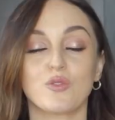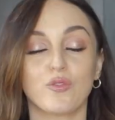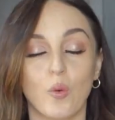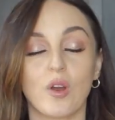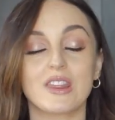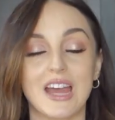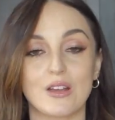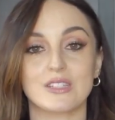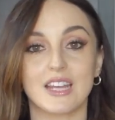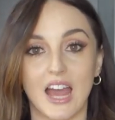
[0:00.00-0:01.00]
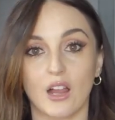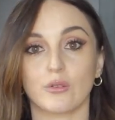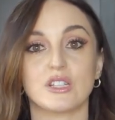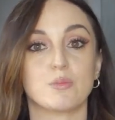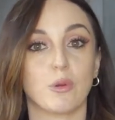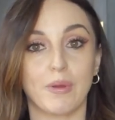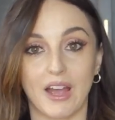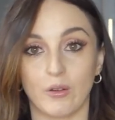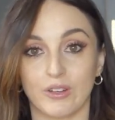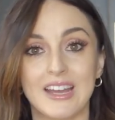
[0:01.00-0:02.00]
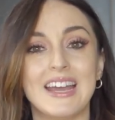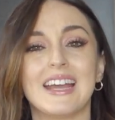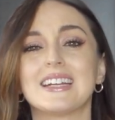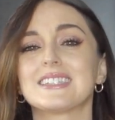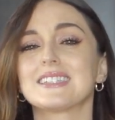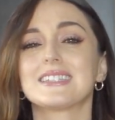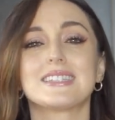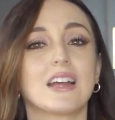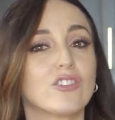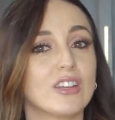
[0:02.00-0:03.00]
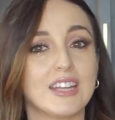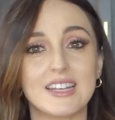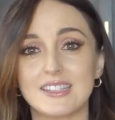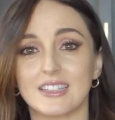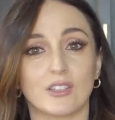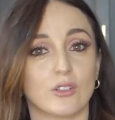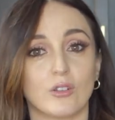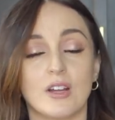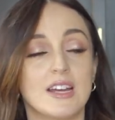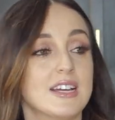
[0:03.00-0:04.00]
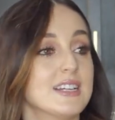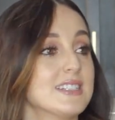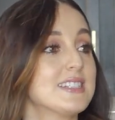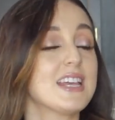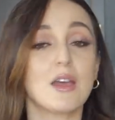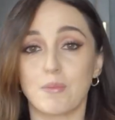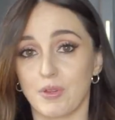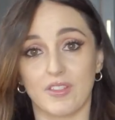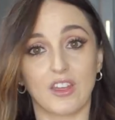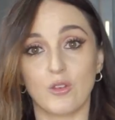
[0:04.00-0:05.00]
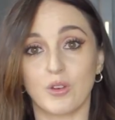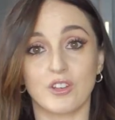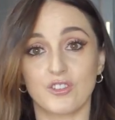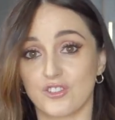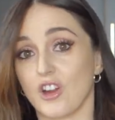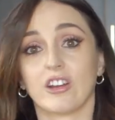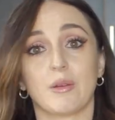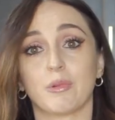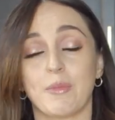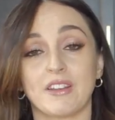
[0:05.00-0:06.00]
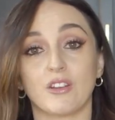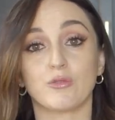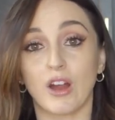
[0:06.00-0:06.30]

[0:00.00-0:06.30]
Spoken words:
4,000 calories per pound. It's such an easy little tip that you can start implementing